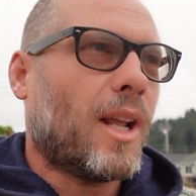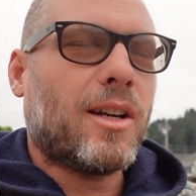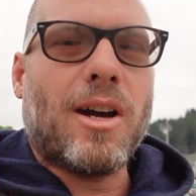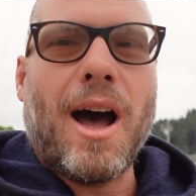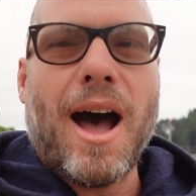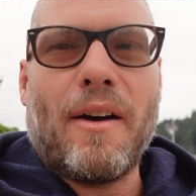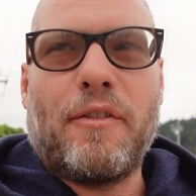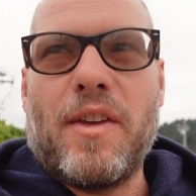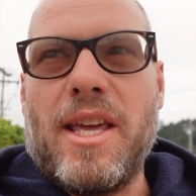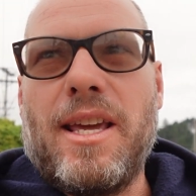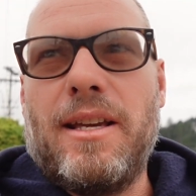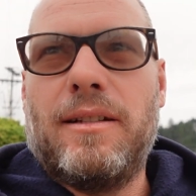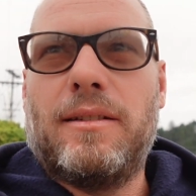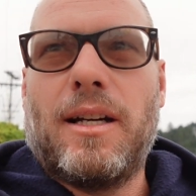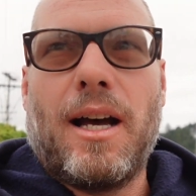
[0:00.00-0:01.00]
coffee,
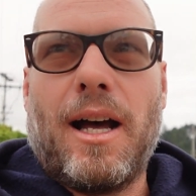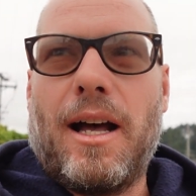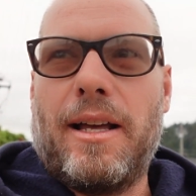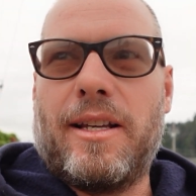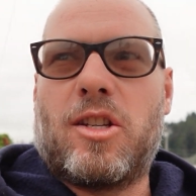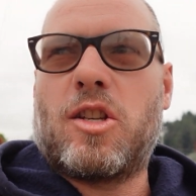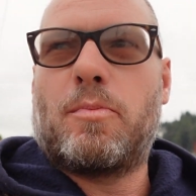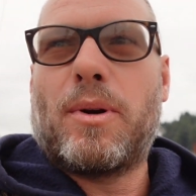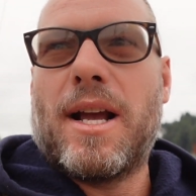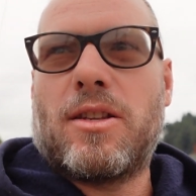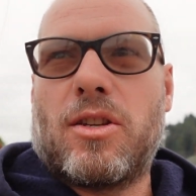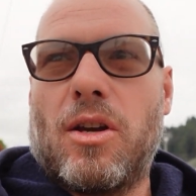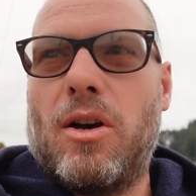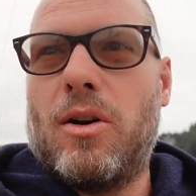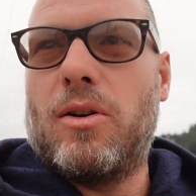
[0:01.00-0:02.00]
uh,
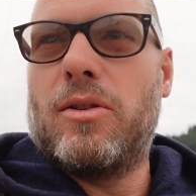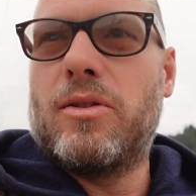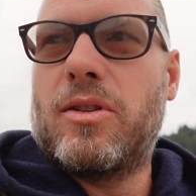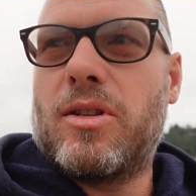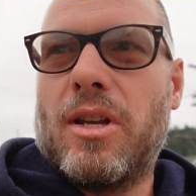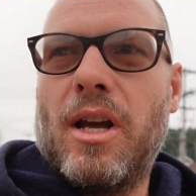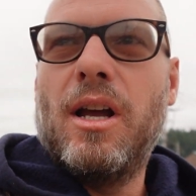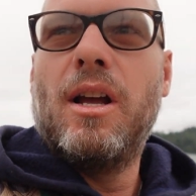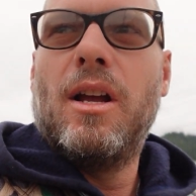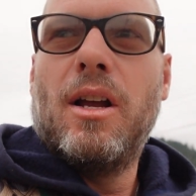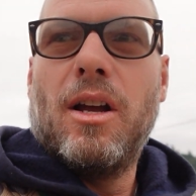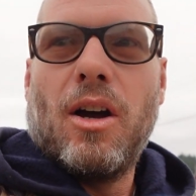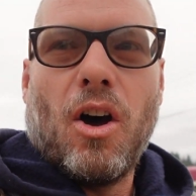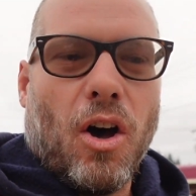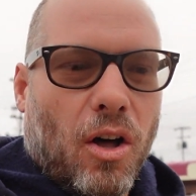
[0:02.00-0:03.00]
espressos,
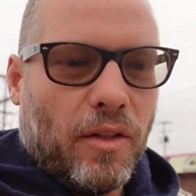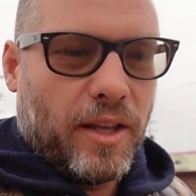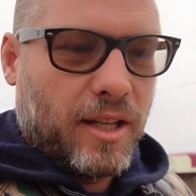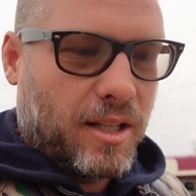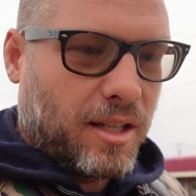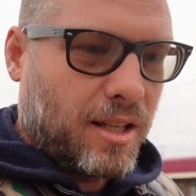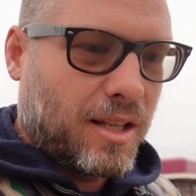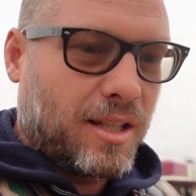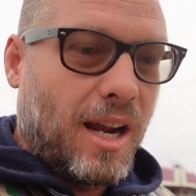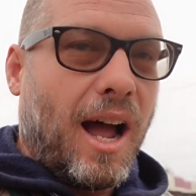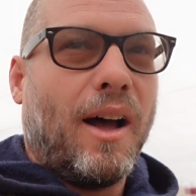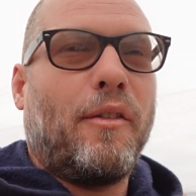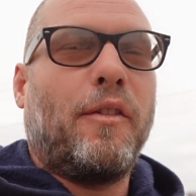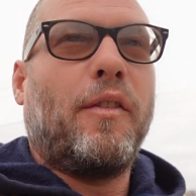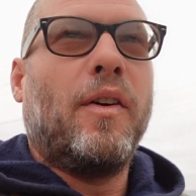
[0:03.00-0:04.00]
all this
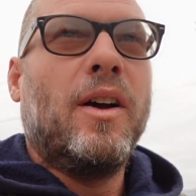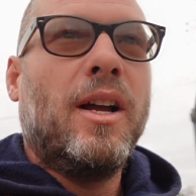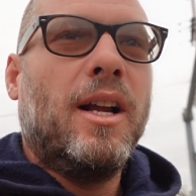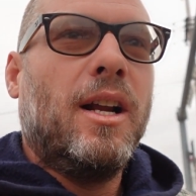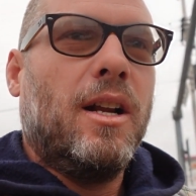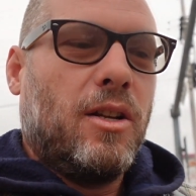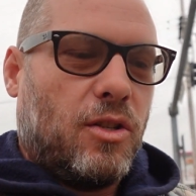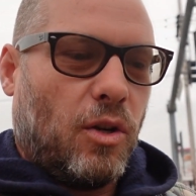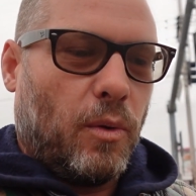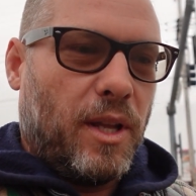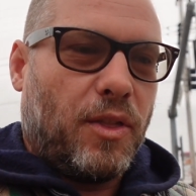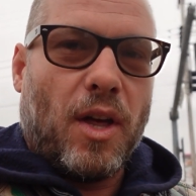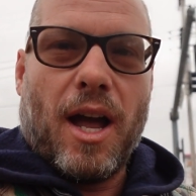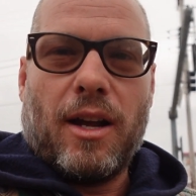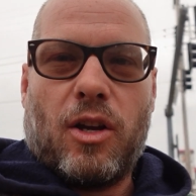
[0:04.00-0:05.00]
stuff. So we
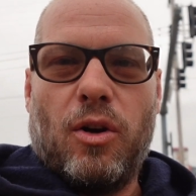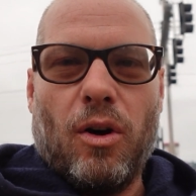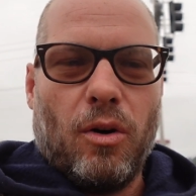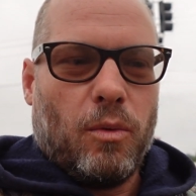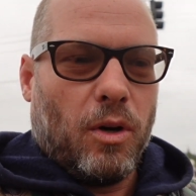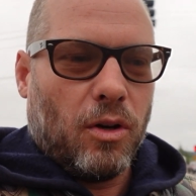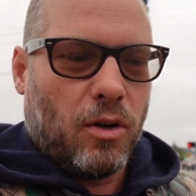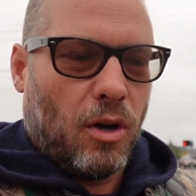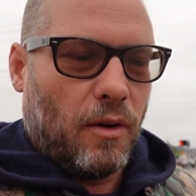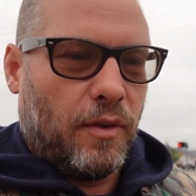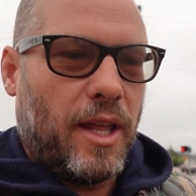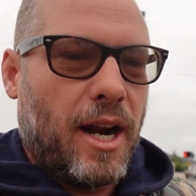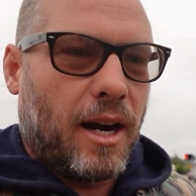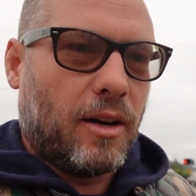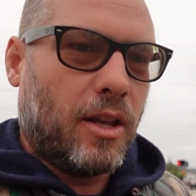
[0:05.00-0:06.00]
thought, cool, we'll go over
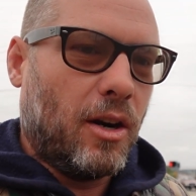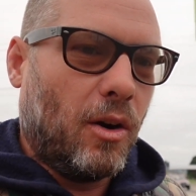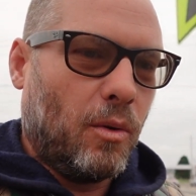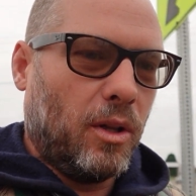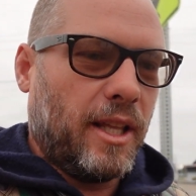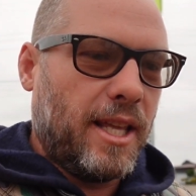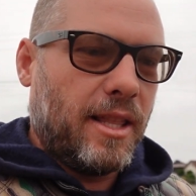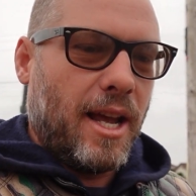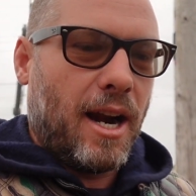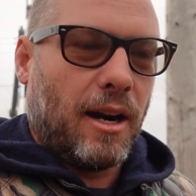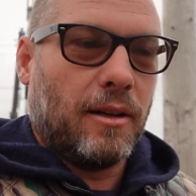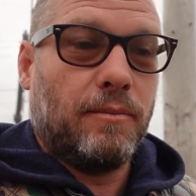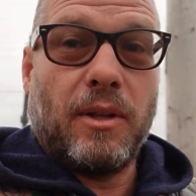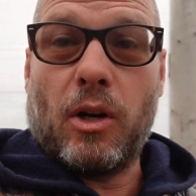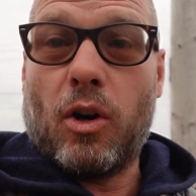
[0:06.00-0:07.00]
there, you know, we'll eat there.
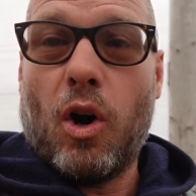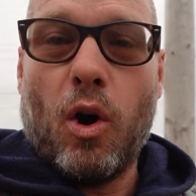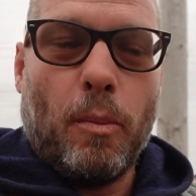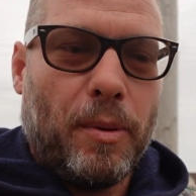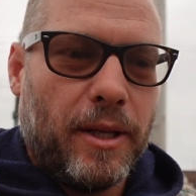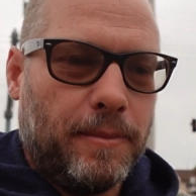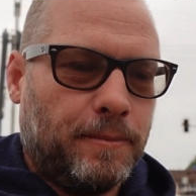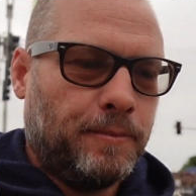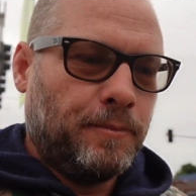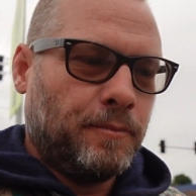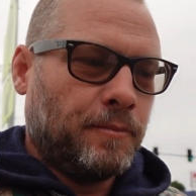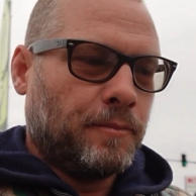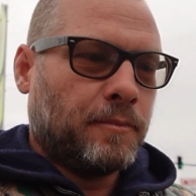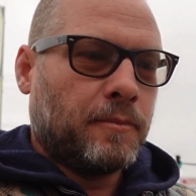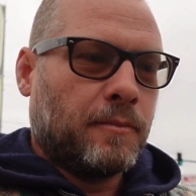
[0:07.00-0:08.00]
They're open.
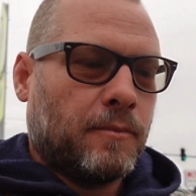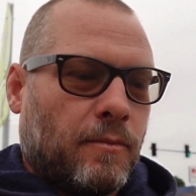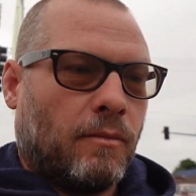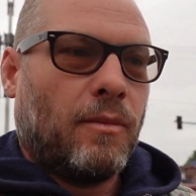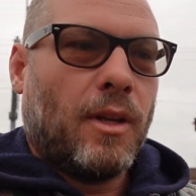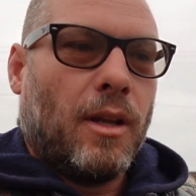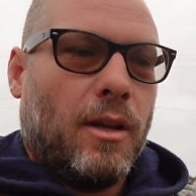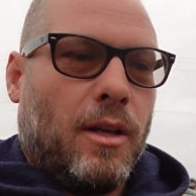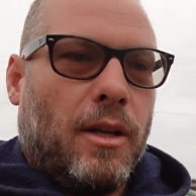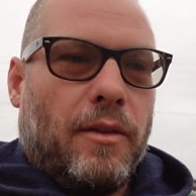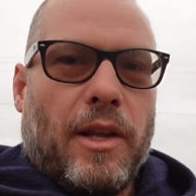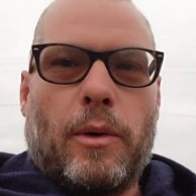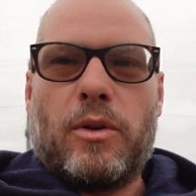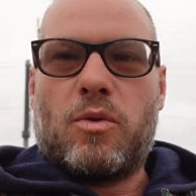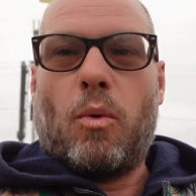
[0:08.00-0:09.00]

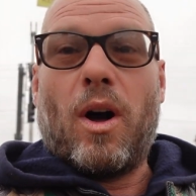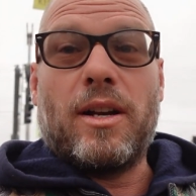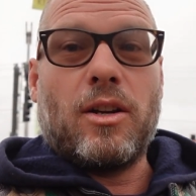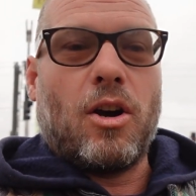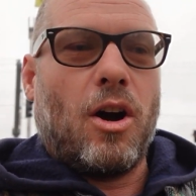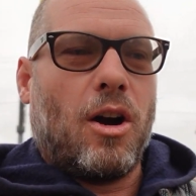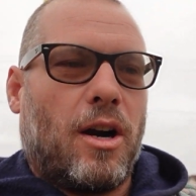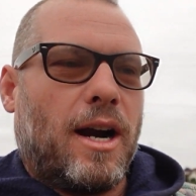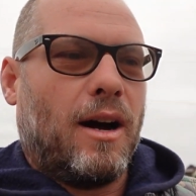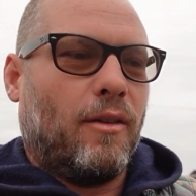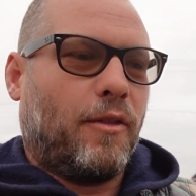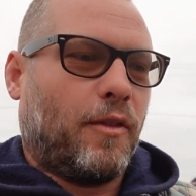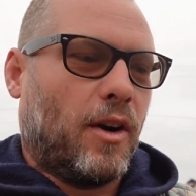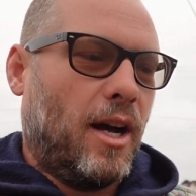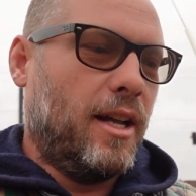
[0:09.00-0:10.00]
There was one car
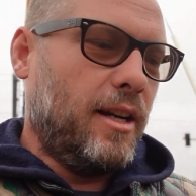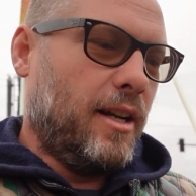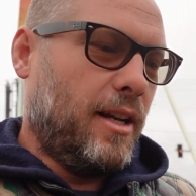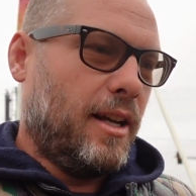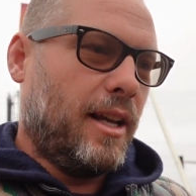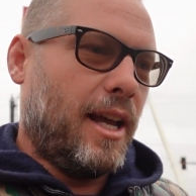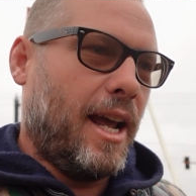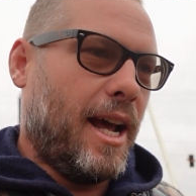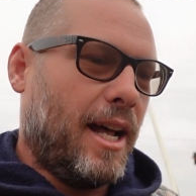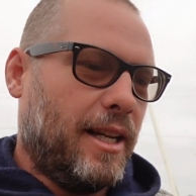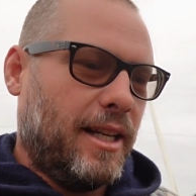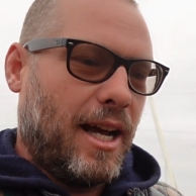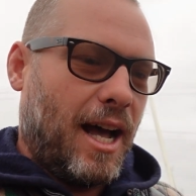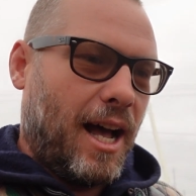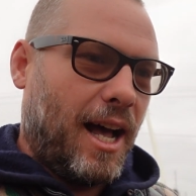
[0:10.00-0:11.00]
out front,
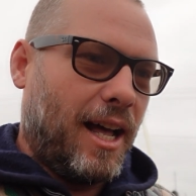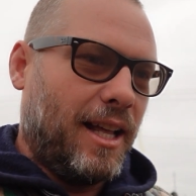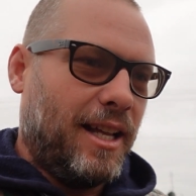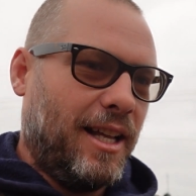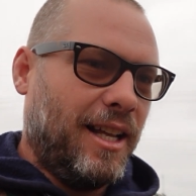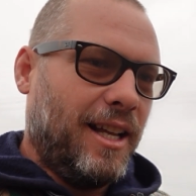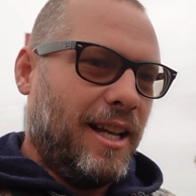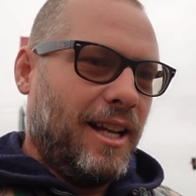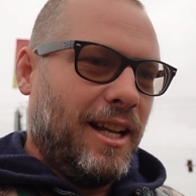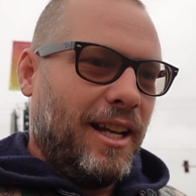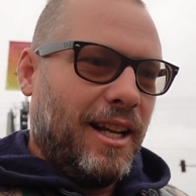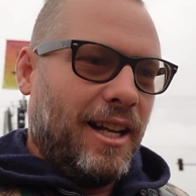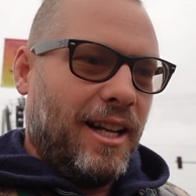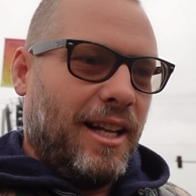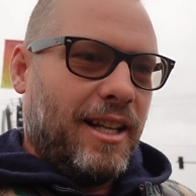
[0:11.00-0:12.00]
and uh,
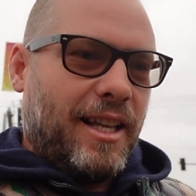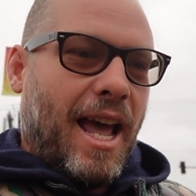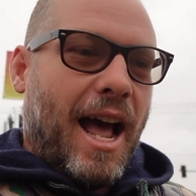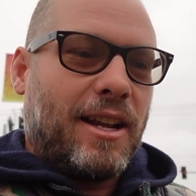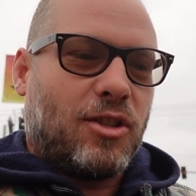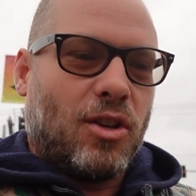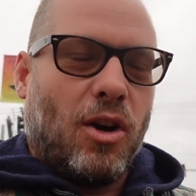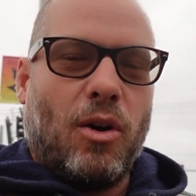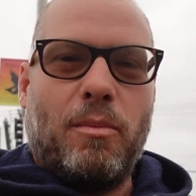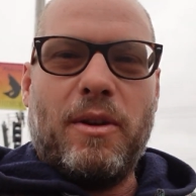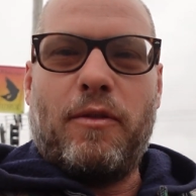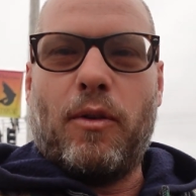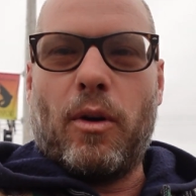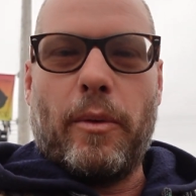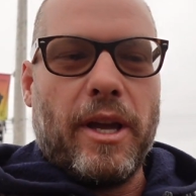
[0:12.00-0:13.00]
yeah, so
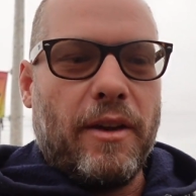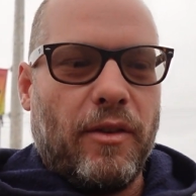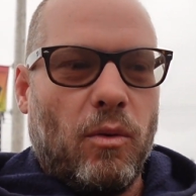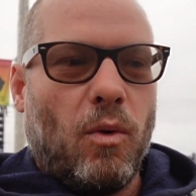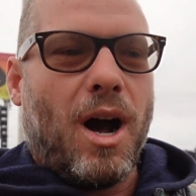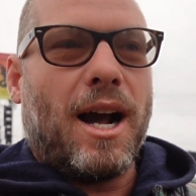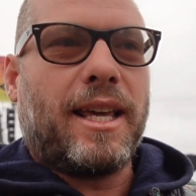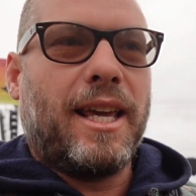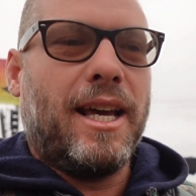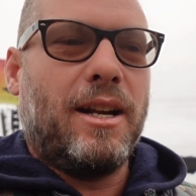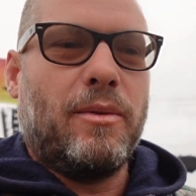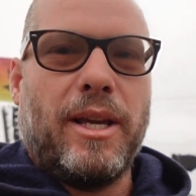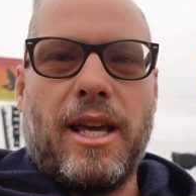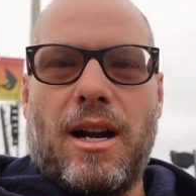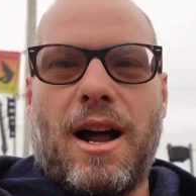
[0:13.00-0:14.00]
before we even walk
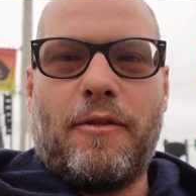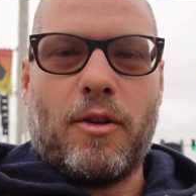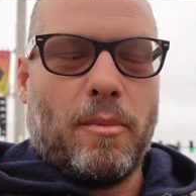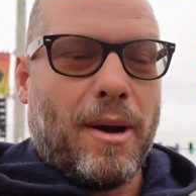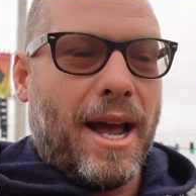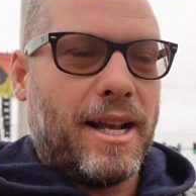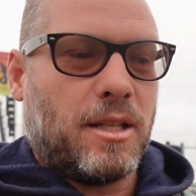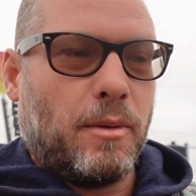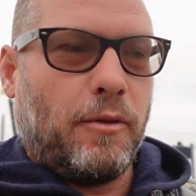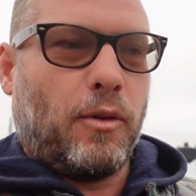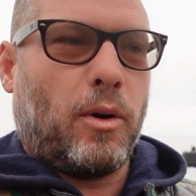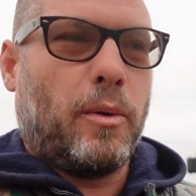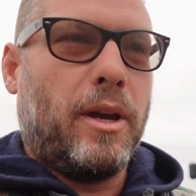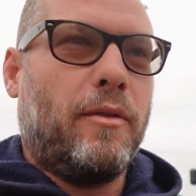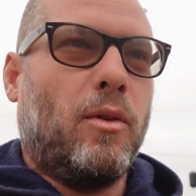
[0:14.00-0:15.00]
in, we get off our bikes,
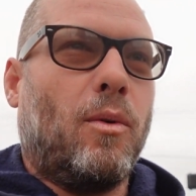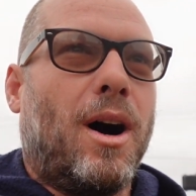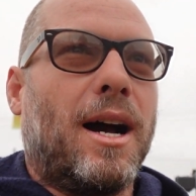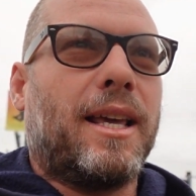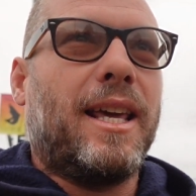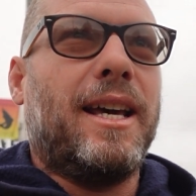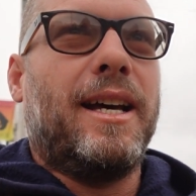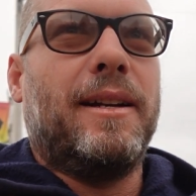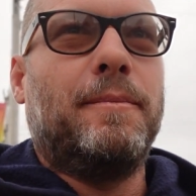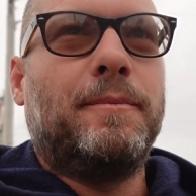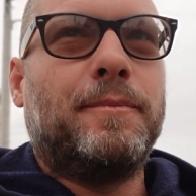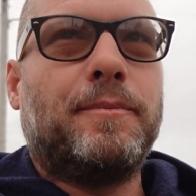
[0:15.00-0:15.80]
before we even walk in,